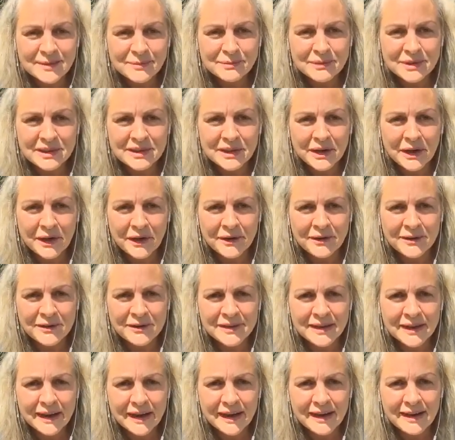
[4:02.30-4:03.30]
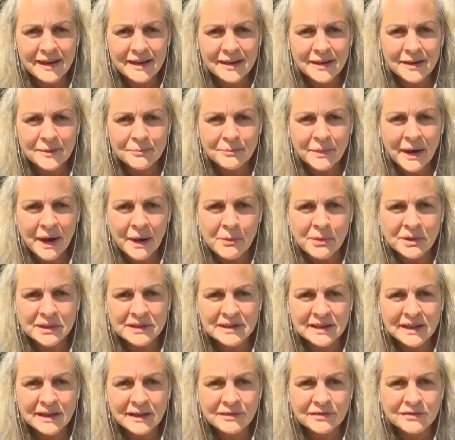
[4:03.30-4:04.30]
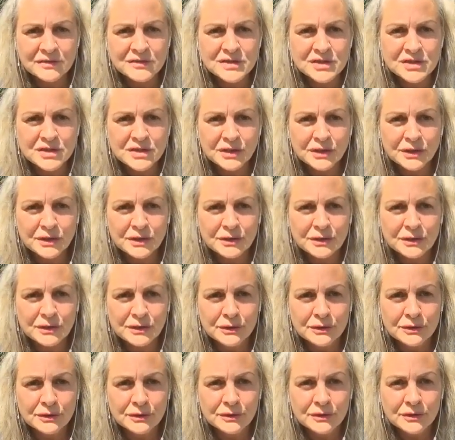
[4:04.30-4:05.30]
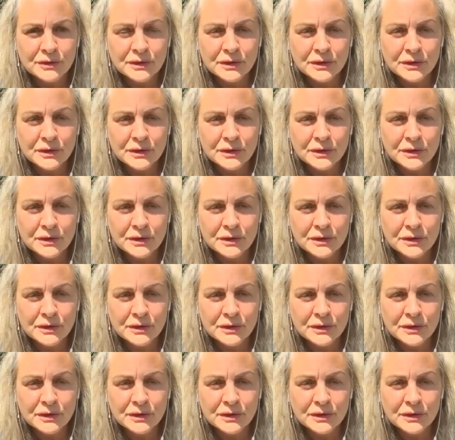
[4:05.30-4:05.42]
below, I would love to